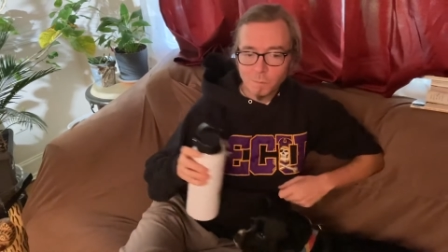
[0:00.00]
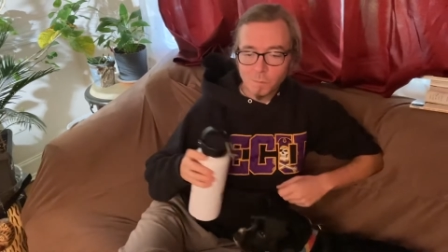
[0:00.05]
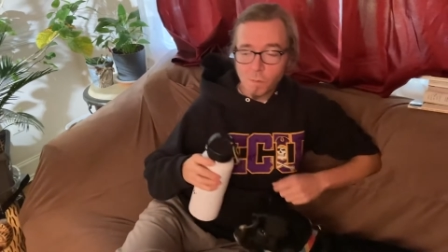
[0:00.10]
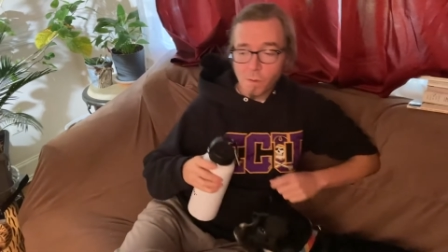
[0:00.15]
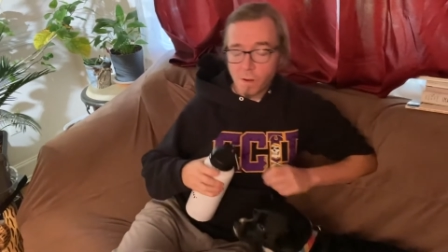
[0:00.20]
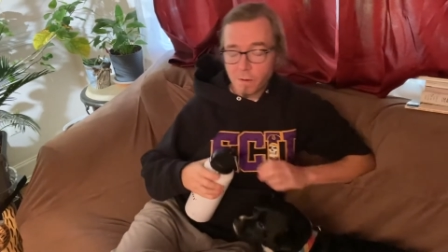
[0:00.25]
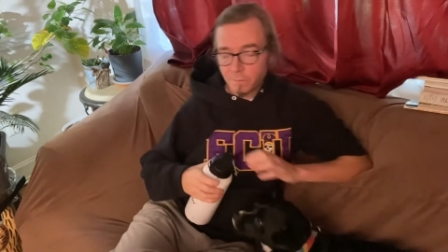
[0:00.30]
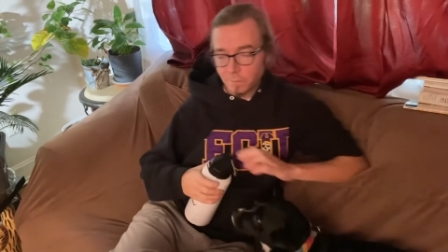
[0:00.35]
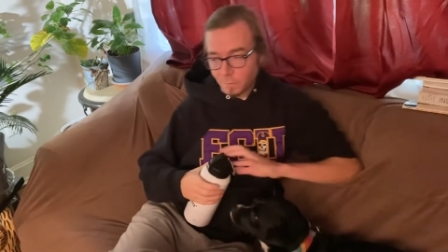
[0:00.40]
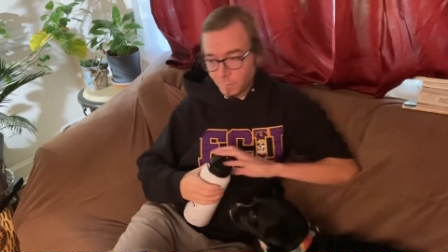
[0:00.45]
like
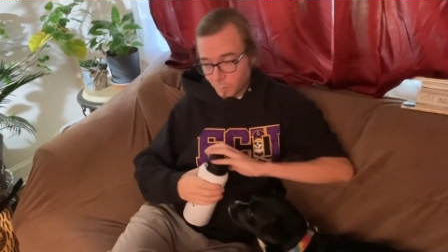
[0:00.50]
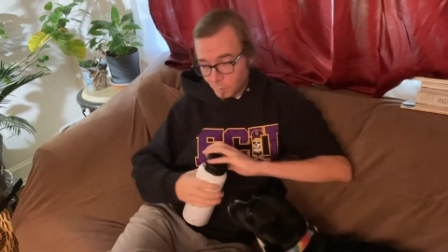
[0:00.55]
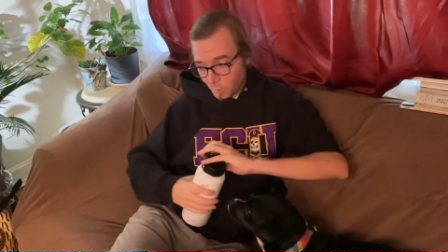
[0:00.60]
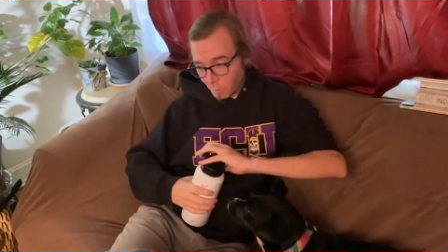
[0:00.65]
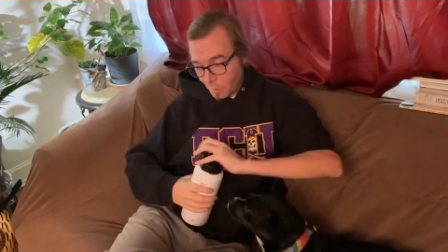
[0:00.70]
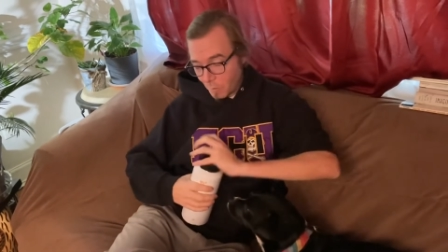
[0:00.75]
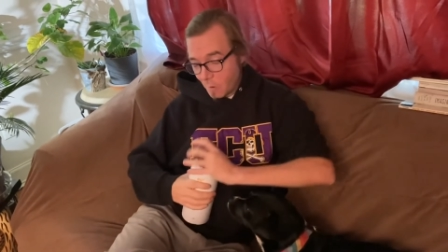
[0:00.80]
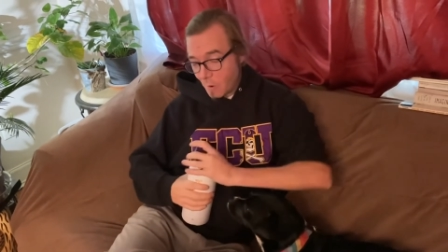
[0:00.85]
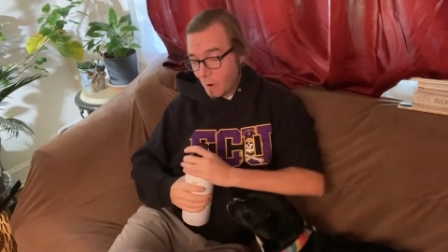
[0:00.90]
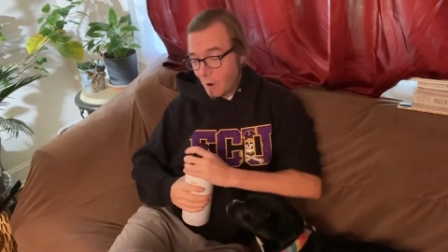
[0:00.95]

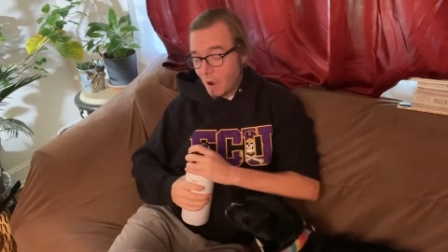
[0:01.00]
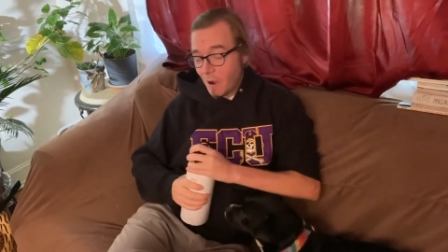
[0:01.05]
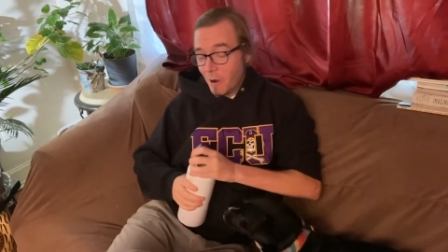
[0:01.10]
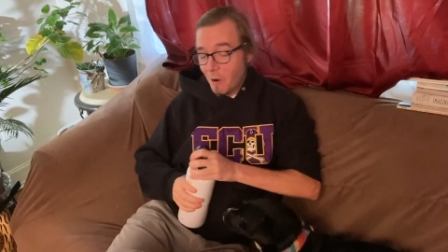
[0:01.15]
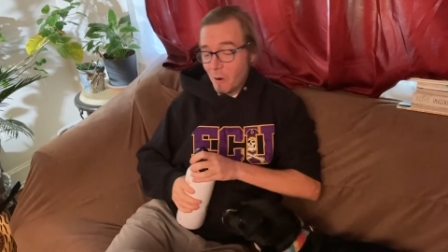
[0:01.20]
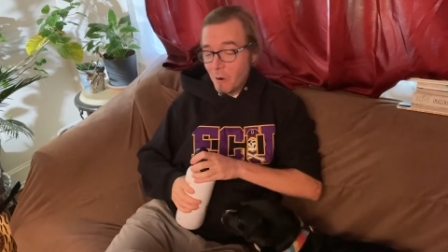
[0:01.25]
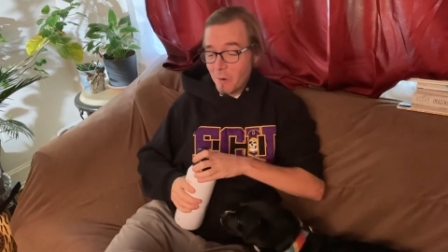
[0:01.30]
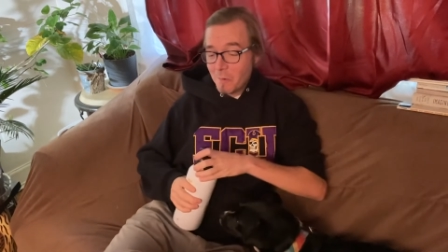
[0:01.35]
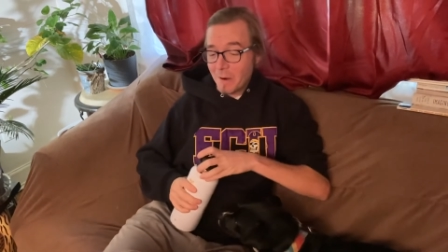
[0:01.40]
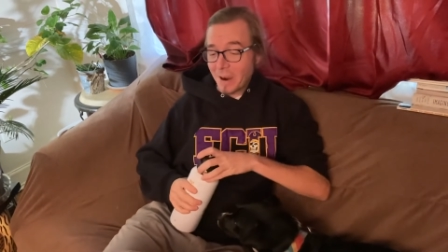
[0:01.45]
legitimately.
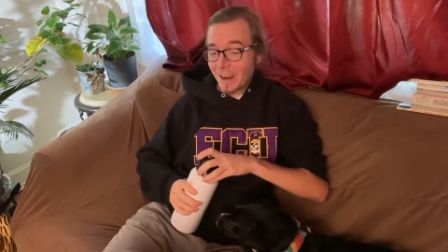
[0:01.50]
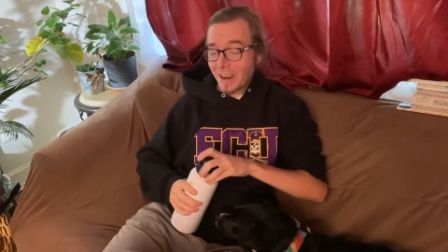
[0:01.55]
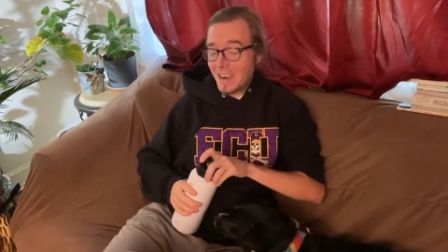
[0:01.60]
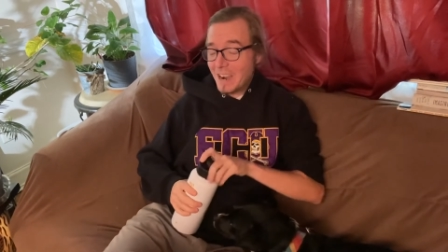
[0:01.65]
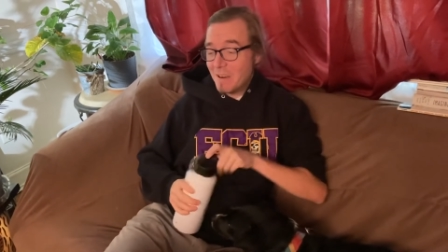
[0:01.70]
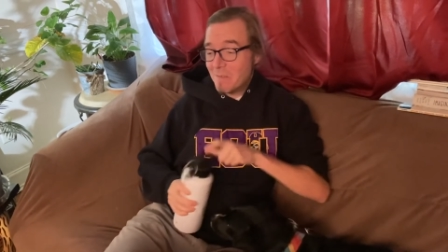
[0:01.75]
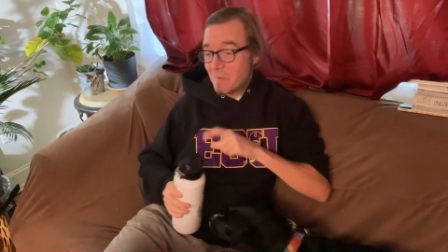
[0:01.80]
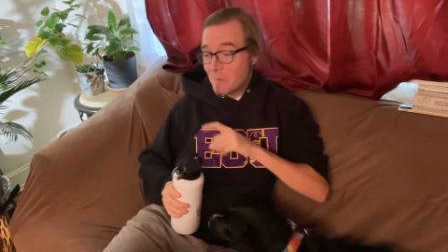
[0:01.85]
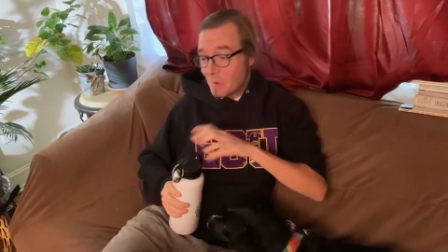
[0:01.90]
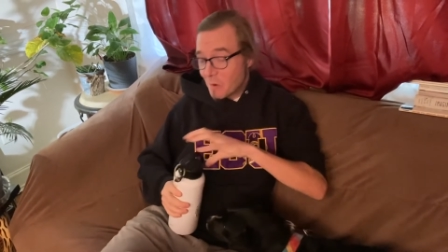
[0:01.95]
Oh my it.
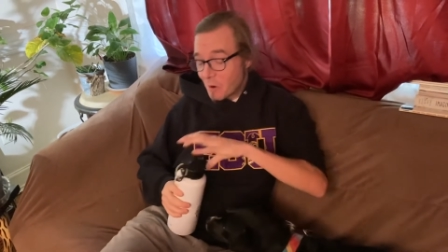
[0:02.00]
god!